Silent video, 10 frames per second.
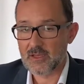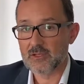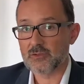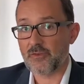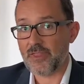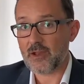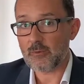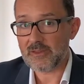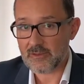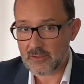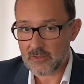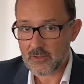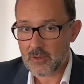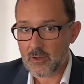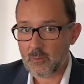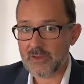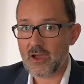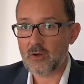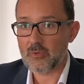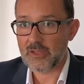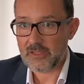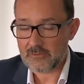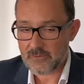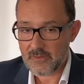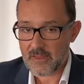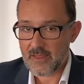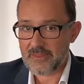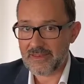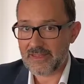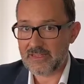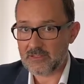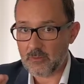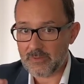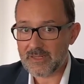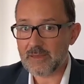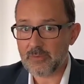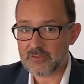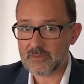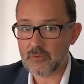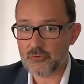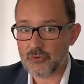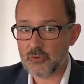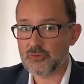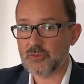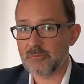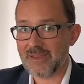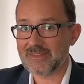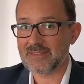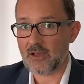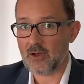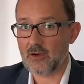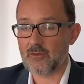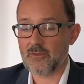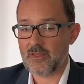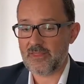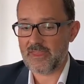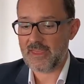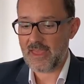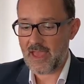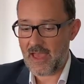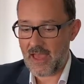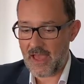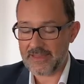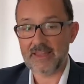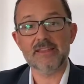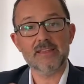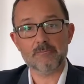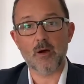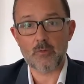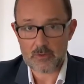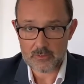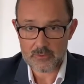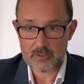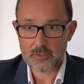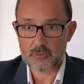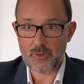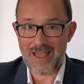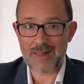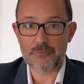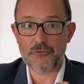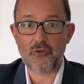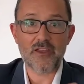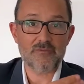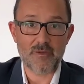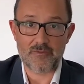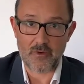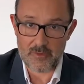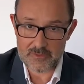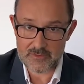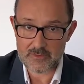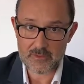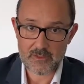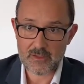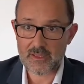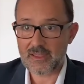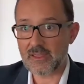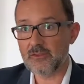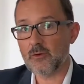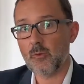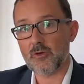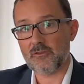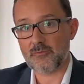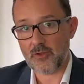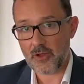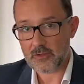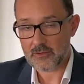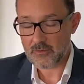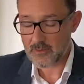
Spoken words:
So for that reason, we now believe that it is completely possible to use the best of the analytic power to help drive performance in the world of product,